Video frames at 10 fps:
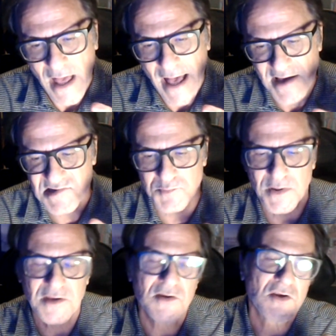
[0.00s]
has
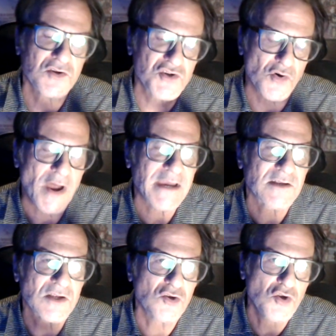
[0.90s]
been
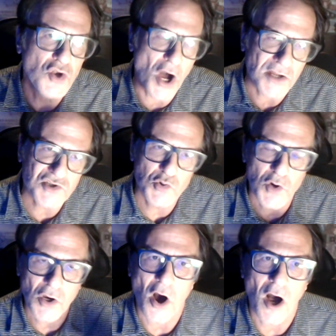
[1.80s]
directed not to
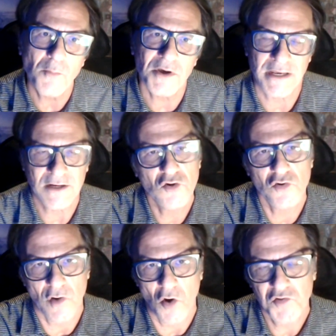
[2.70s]
accommodate
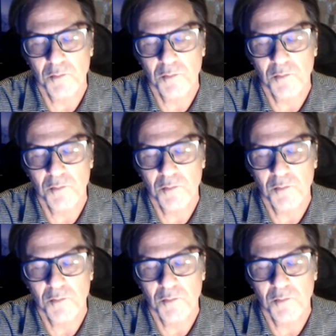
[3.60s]
growth,